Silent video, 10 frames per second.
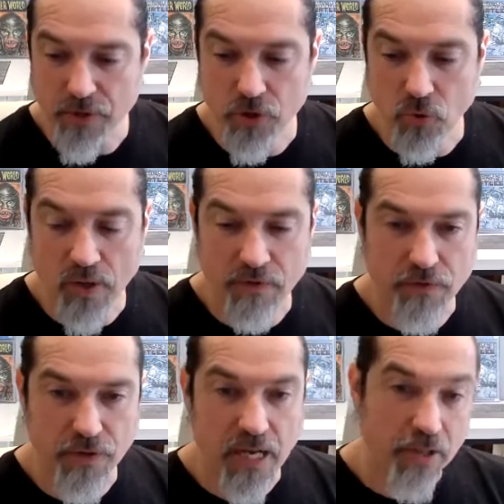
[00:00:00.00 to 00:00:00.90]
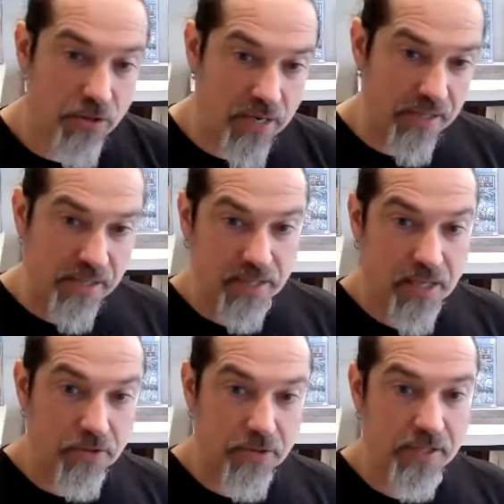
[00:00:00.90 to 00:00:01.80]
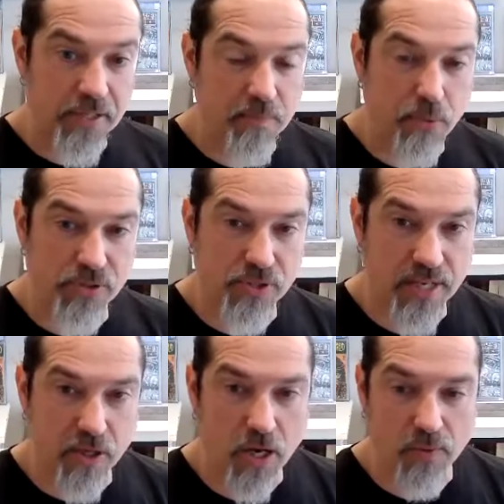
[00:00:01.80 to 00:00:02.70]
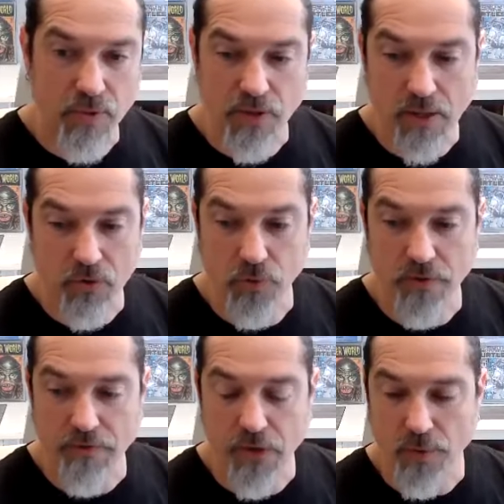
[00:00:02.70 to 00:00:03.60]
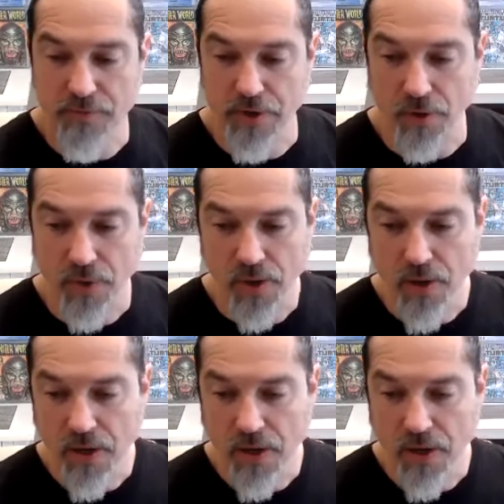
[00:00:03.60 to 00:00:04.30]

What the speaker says: I'm going to do one for the other 19 books that I got with, I'll do in a follow-up video.